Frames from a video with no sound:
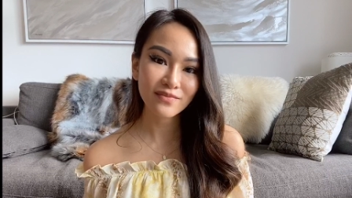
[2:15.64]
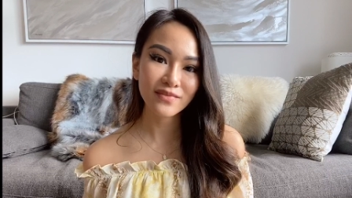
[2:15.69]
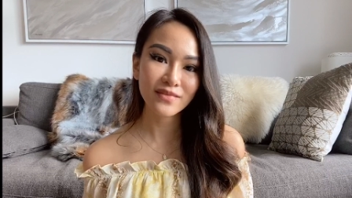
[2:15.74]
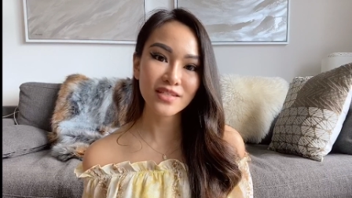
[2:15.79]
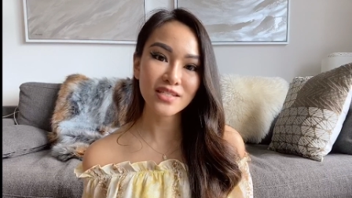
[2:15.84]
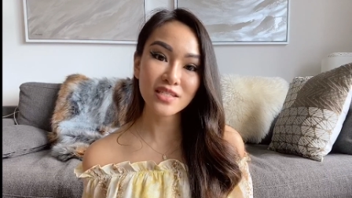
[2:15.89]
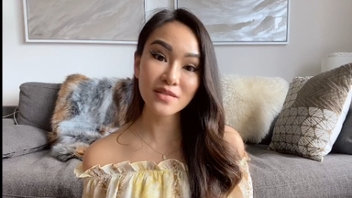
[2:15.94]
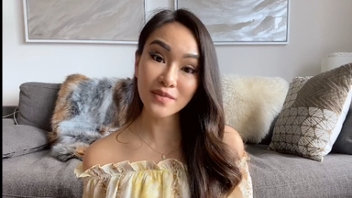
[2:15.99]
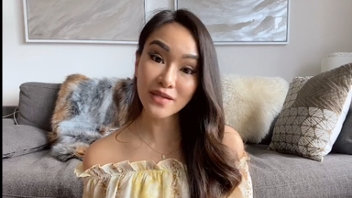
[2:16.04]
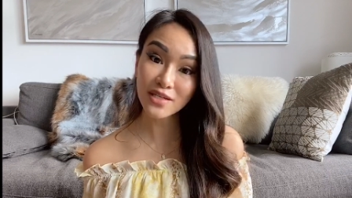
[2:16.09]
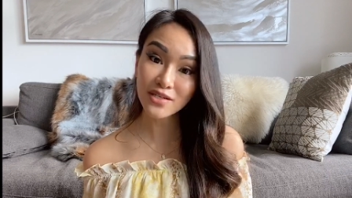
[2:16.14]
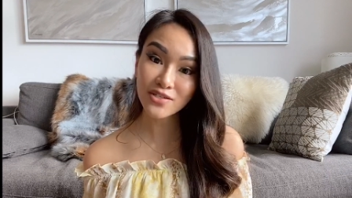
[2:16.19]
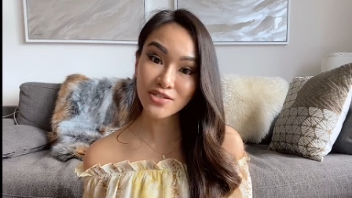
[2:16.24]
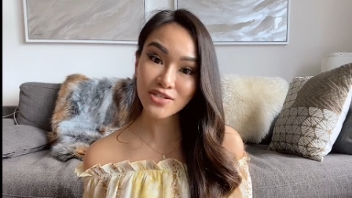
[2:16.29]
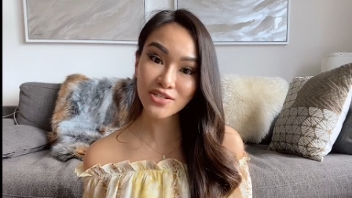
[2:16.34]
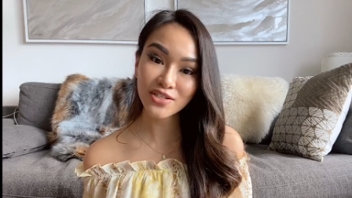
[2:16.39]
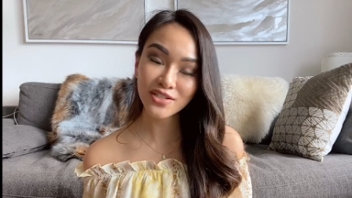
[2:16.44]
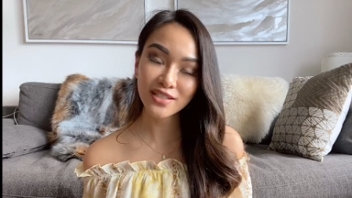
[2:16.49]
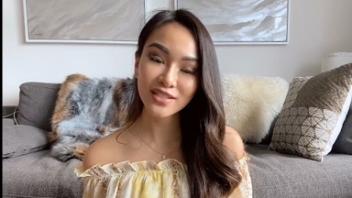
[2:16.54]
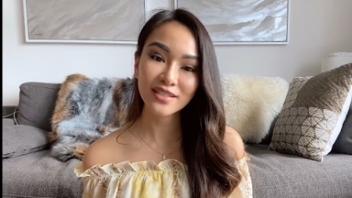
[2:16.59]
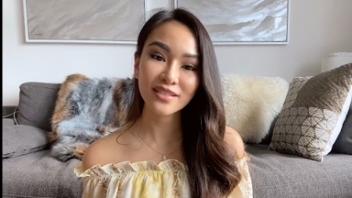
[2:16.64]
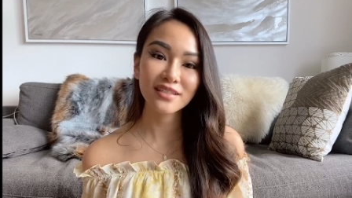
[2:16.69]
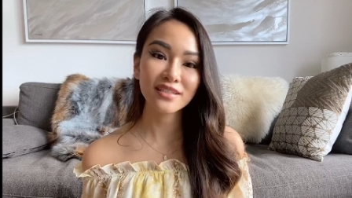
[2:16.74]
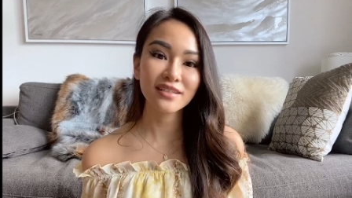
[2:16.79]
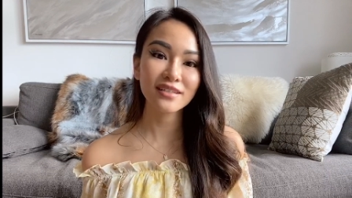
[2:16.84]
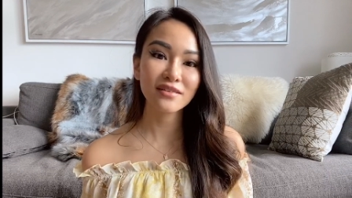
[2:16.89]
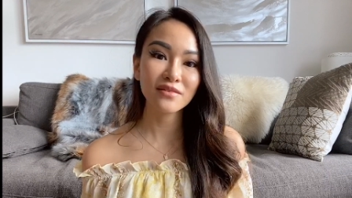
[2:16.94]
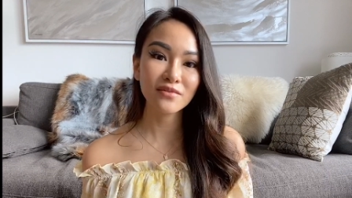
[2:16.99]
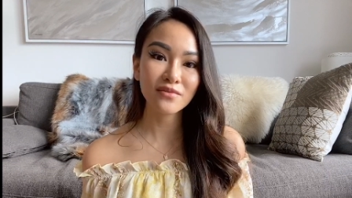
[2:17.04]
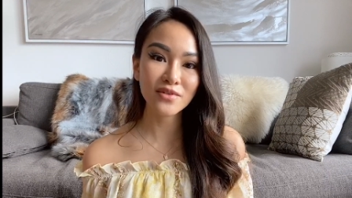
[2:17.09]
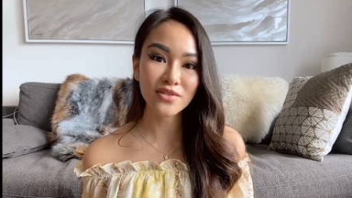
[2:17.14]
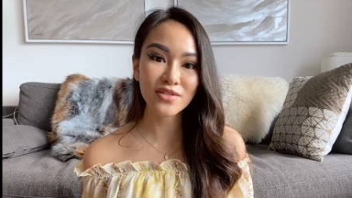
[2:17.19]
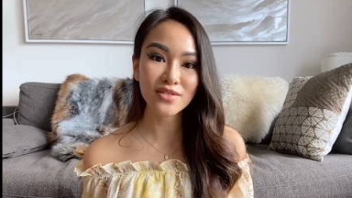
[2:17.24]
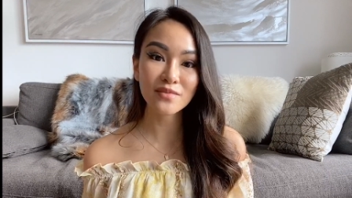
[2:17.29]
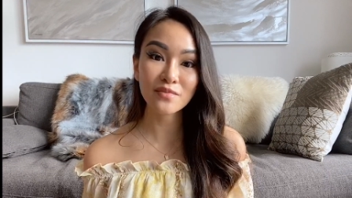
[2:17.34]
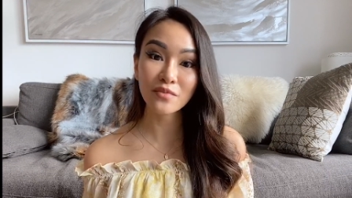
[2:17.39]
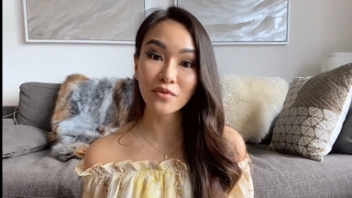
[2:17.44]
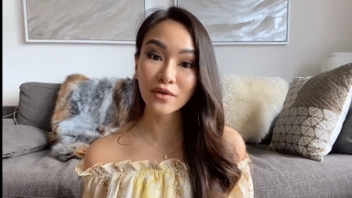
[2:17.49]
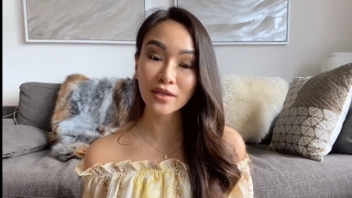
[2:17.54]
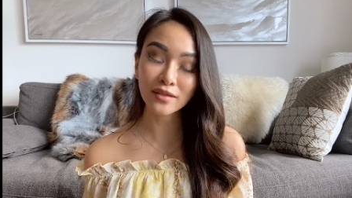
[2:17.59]
speech, which is
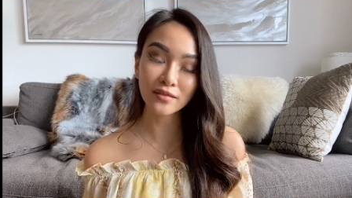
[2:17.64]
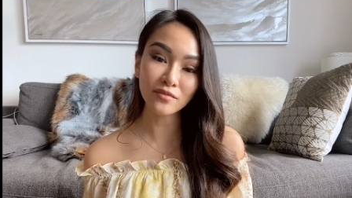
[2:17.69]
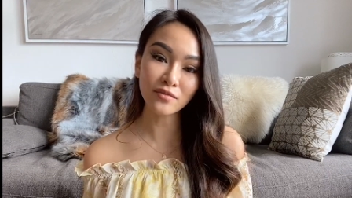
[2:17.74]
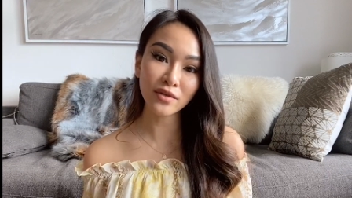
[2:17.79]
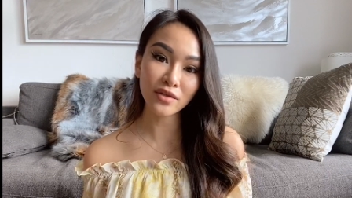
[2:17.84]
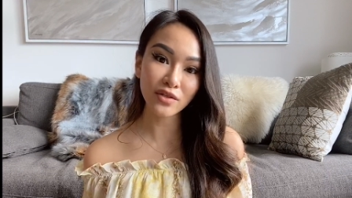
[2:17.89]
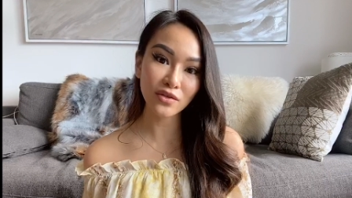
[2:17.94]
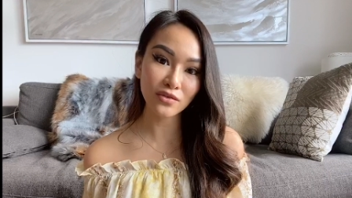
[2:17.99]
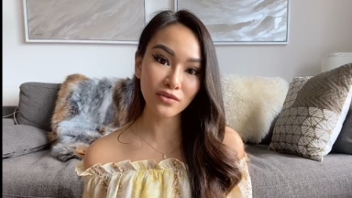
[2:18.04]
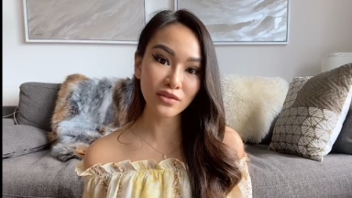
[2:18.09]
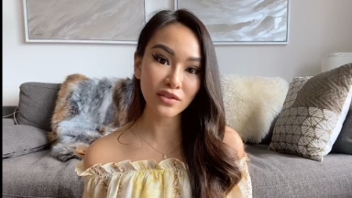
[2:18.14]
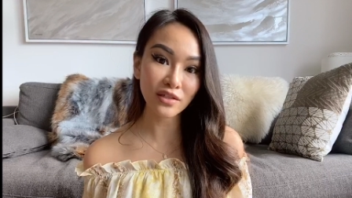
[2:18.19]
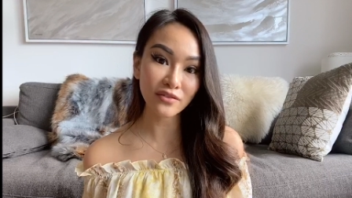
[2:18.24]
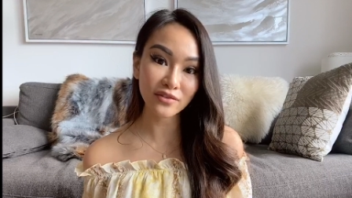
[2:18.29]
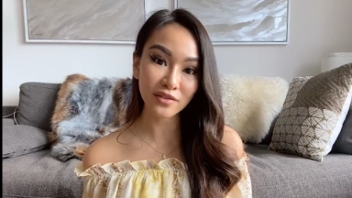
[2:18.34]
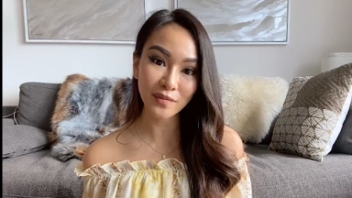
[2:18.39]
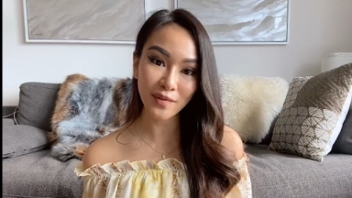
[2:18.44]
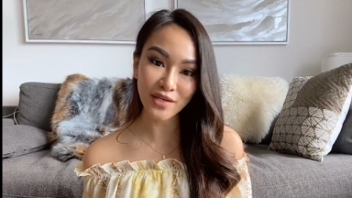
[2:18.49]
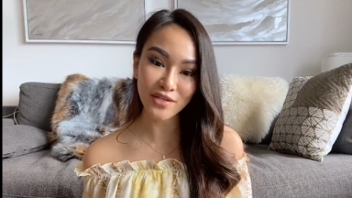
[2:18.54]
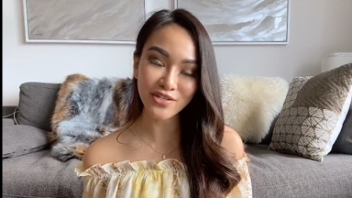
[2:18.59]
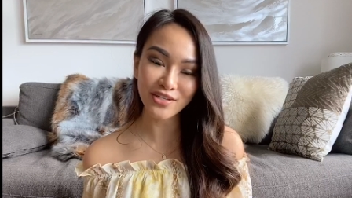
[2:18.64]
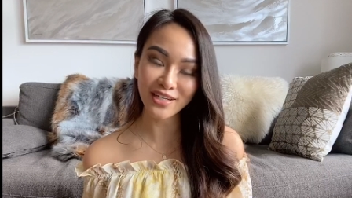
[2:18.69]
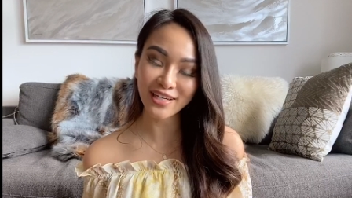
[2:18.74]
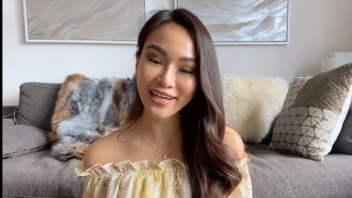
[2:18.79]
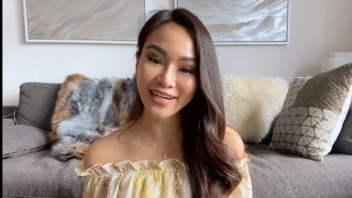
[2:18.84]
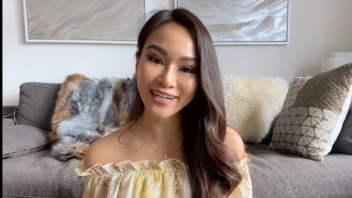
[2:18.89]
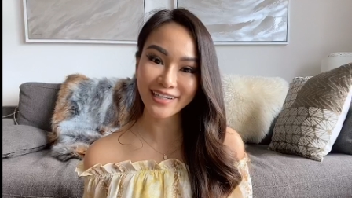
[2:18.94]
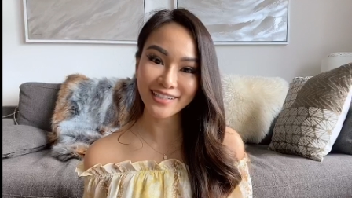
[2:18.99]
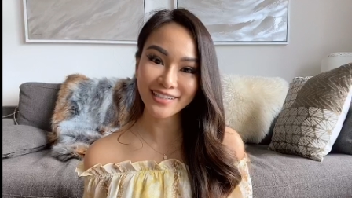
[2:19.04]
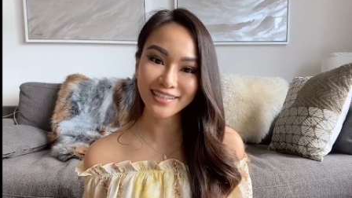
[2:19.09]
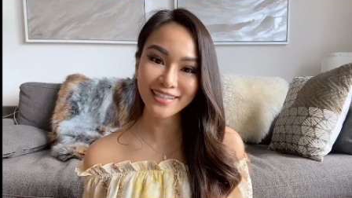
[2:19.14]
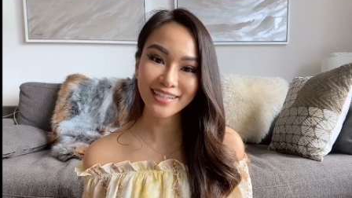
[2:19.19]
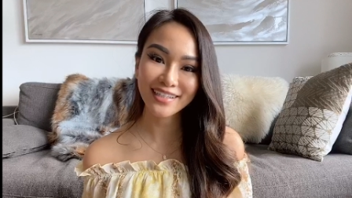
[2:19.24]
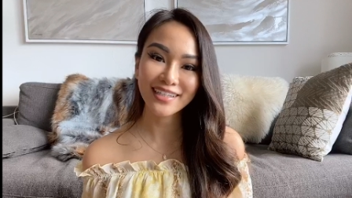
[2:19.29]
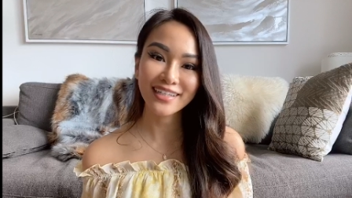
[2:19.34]
important when you deliver patient care,